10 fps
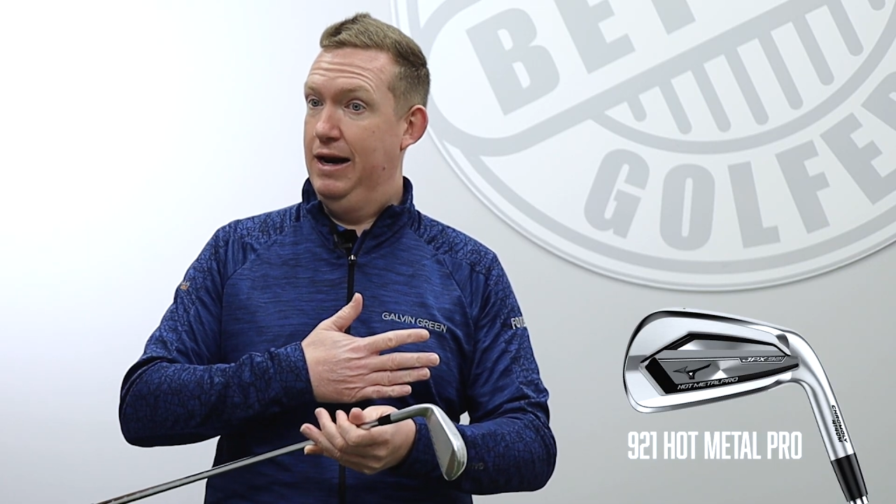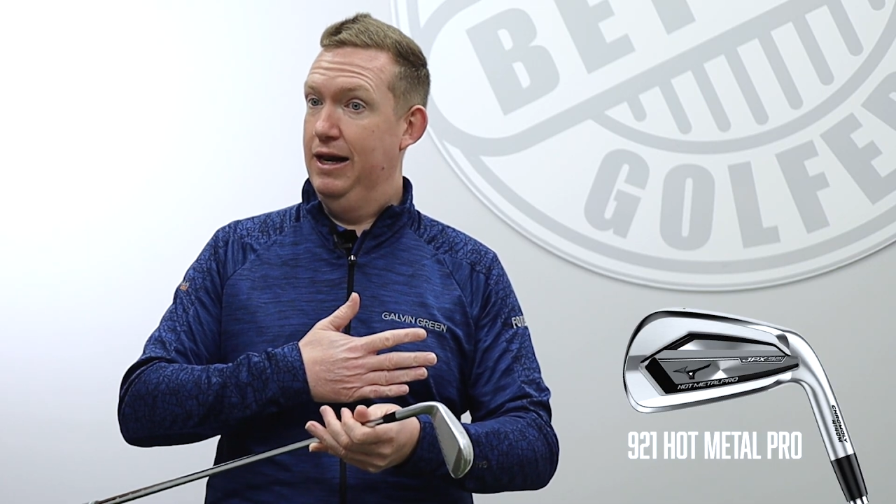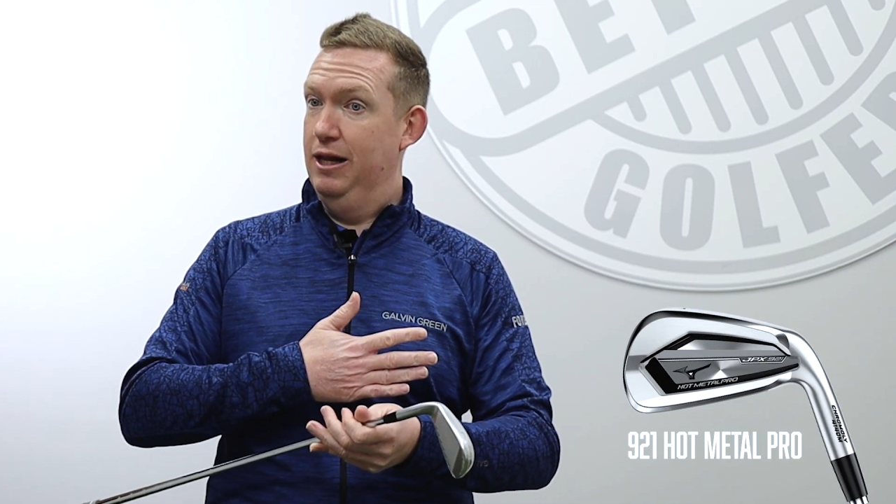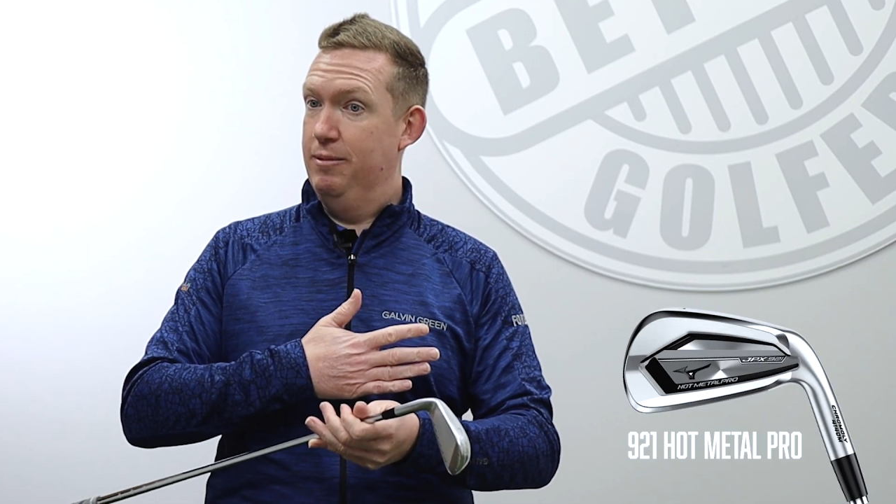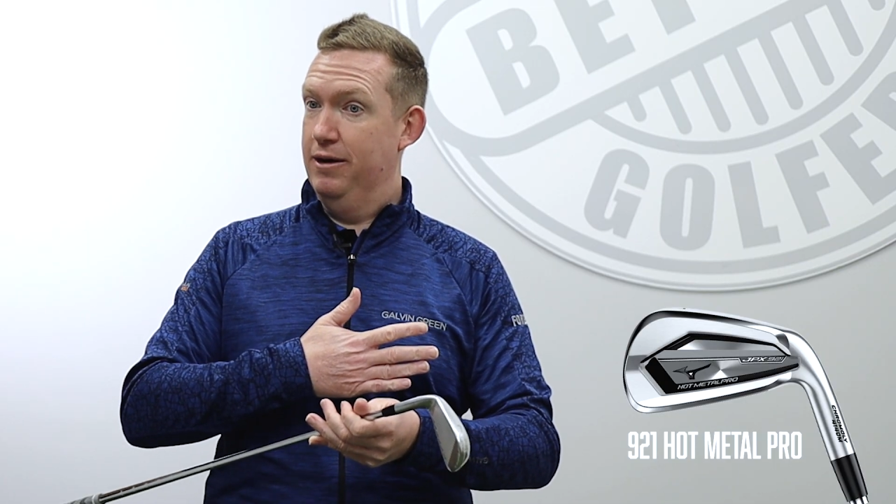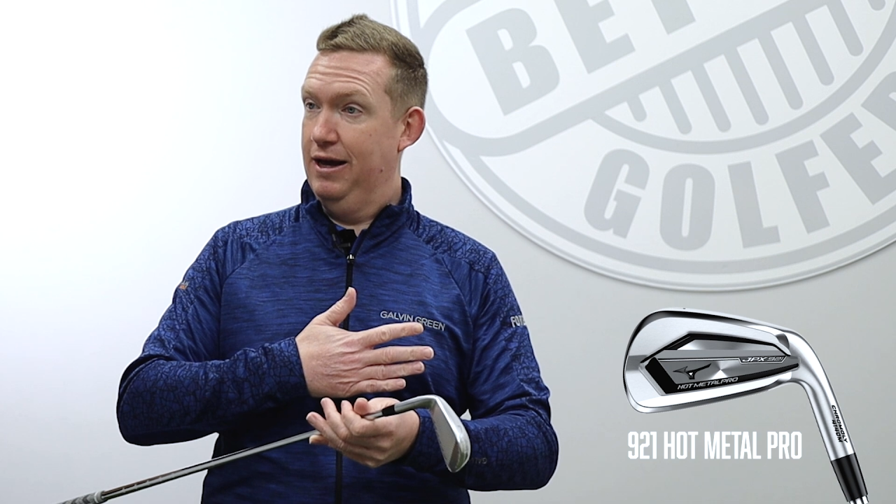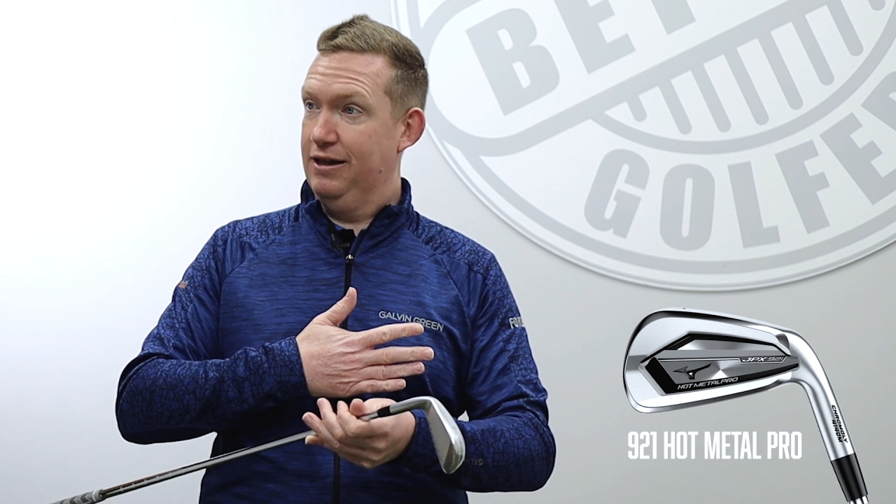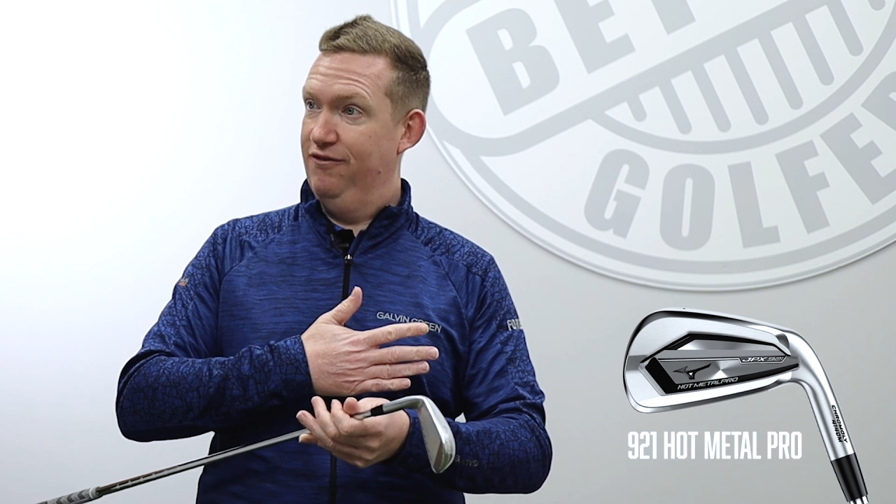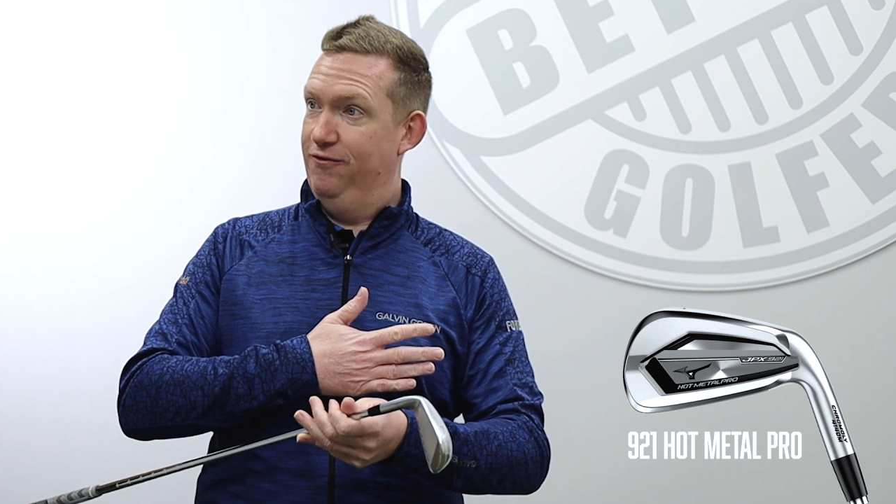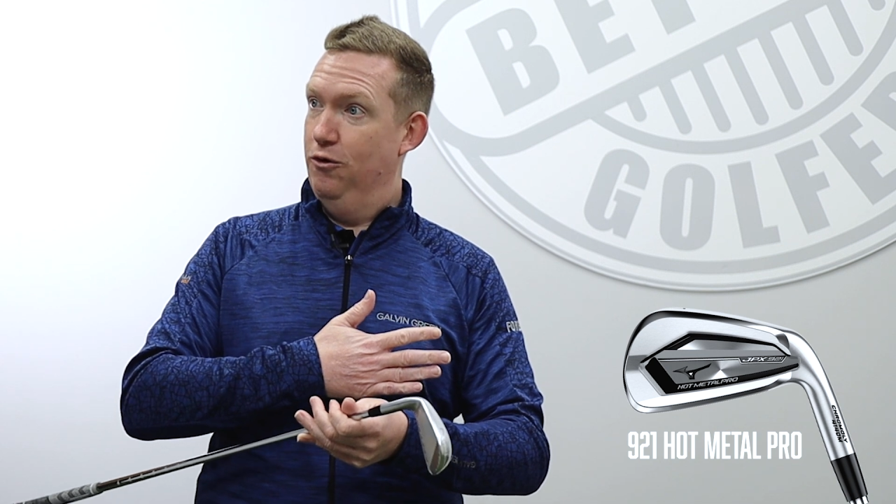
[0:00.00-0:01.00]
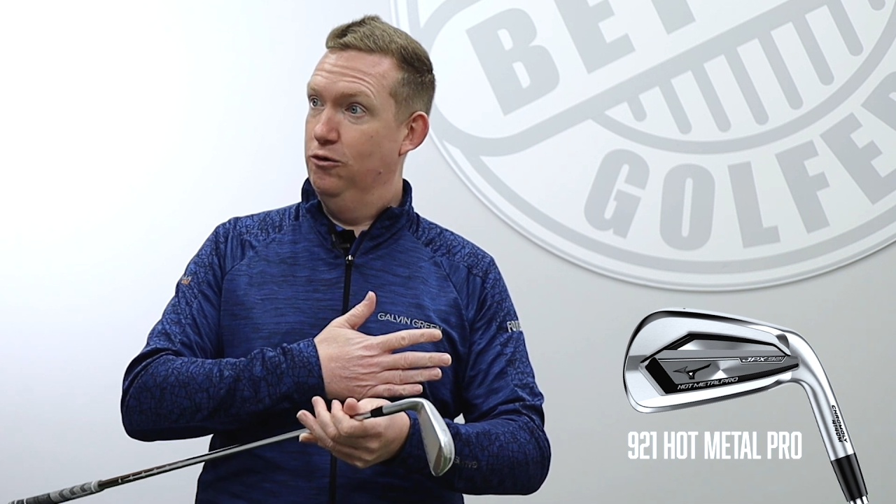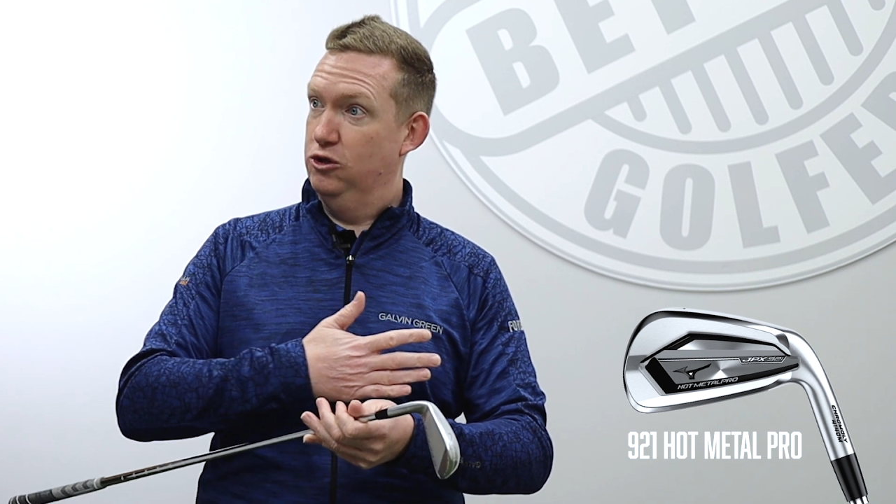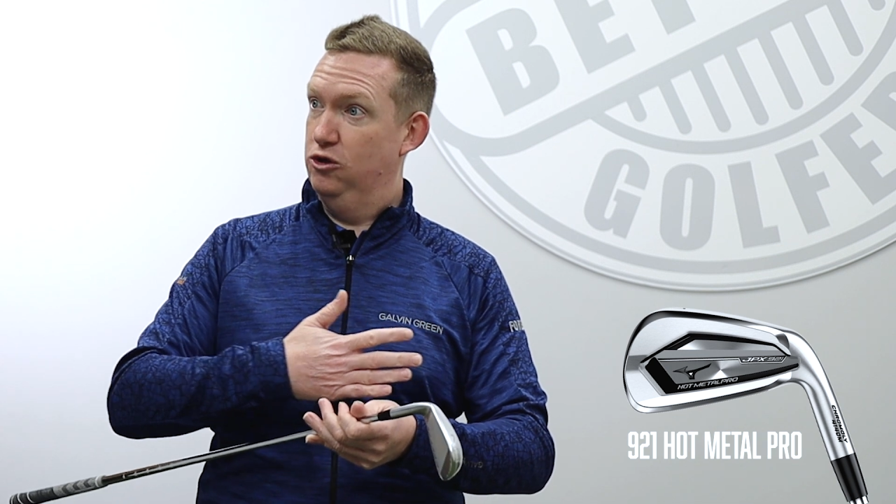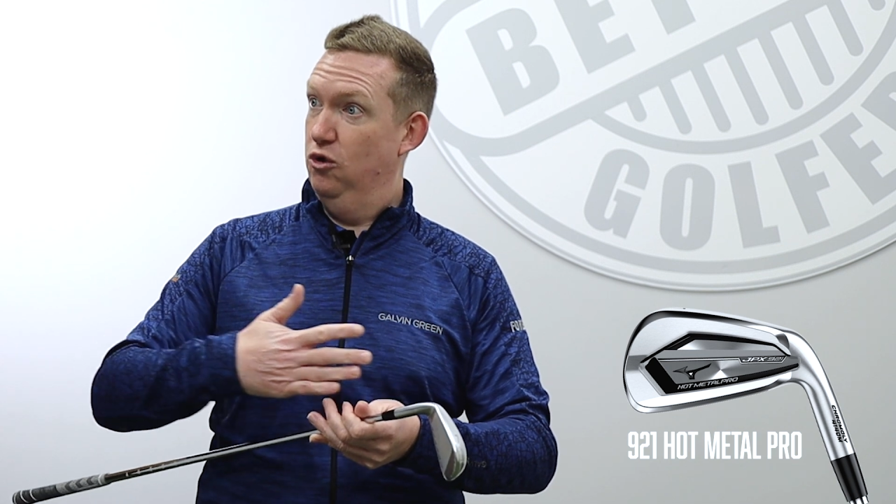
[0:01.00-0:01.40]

a little bit like the Forge,